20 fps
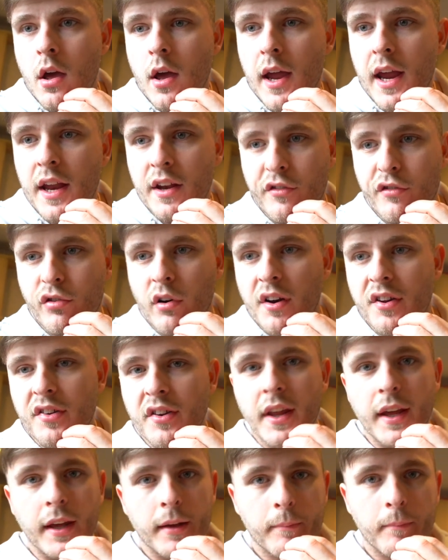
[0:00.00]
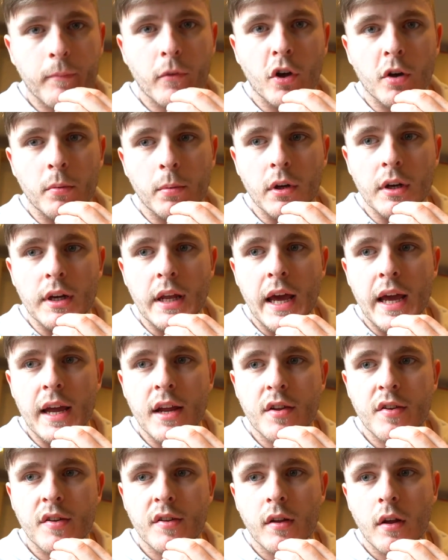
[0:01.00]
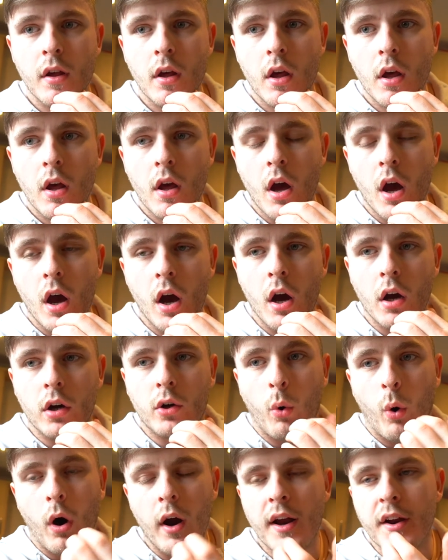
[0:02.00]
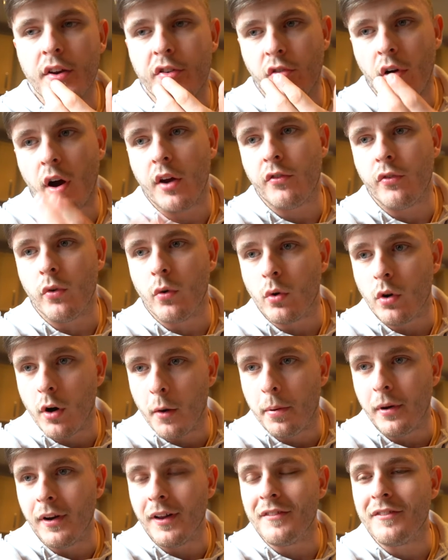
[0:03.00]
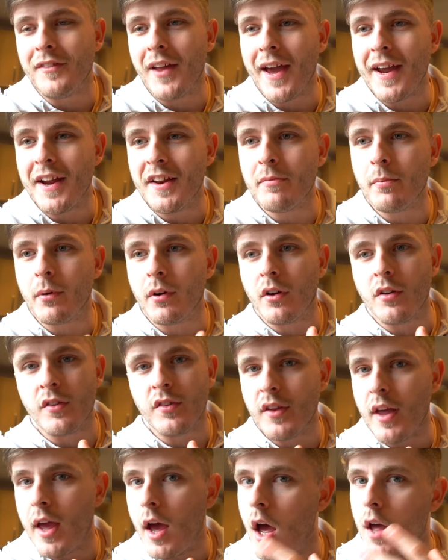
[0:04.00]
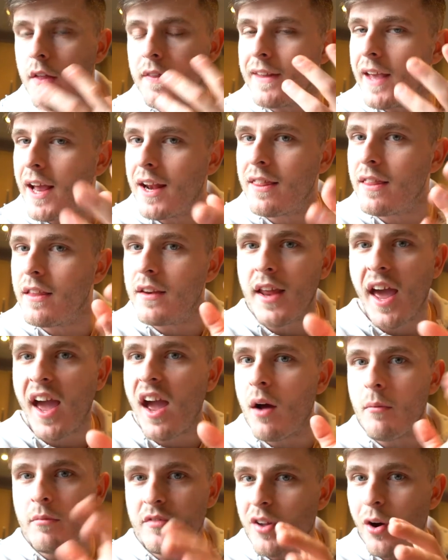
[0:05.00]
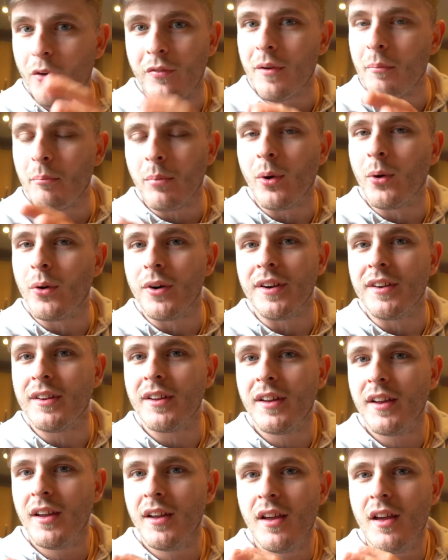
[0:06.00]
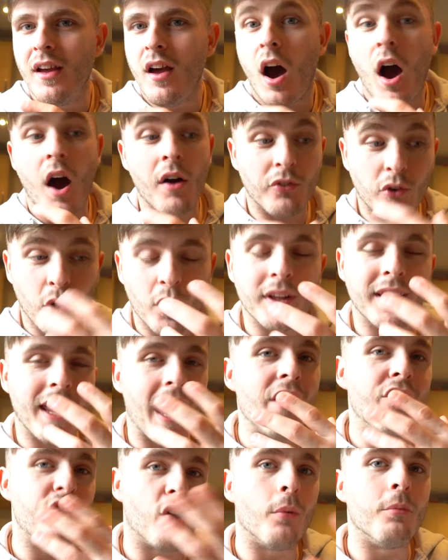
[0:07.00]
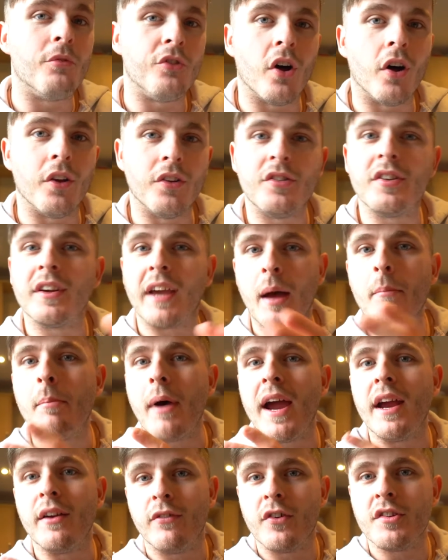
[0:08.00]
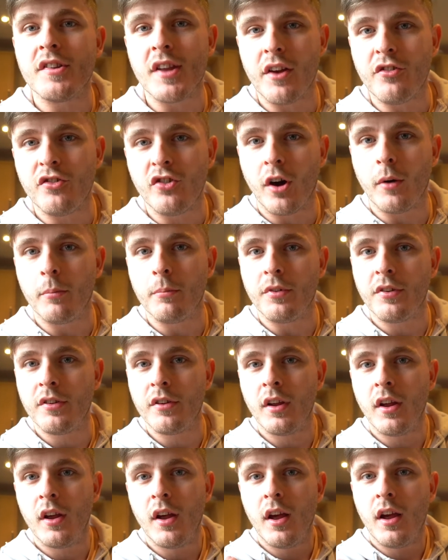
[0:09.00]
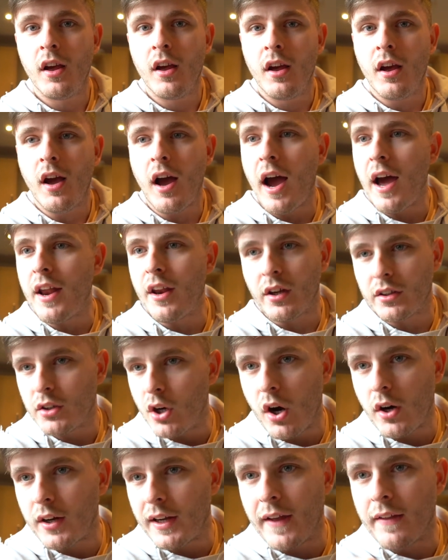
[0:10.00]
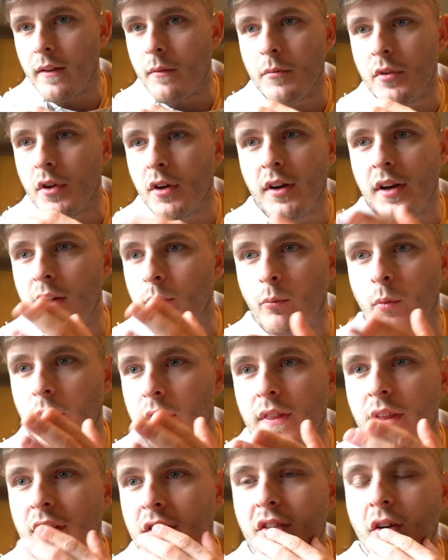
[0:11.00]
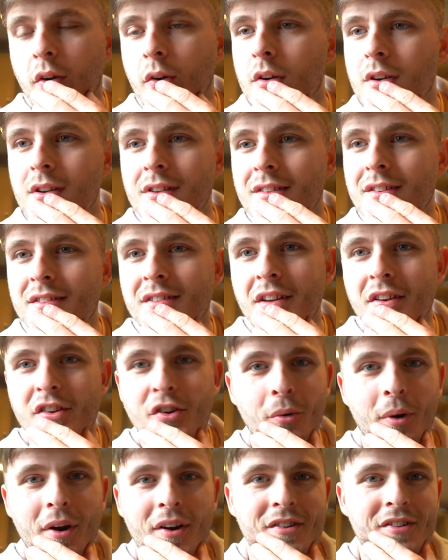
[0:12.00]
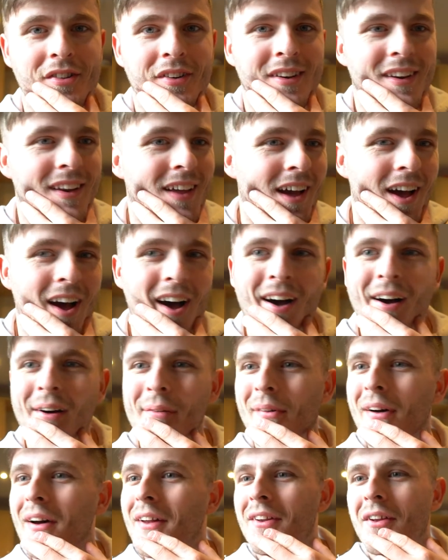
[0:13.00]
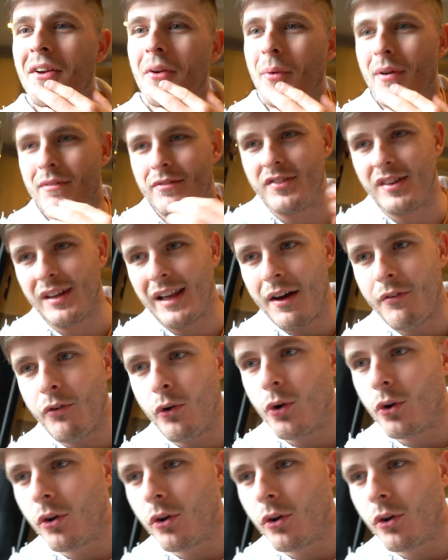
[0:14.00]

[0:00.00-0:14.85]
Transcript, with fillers: interesting couple of days quite a stressful couple of days because at the end of the day i'm self-employed i've got to get jobs done to get paid for said jobs and i can't get them done with this current situation um, i don't know whether to laugh or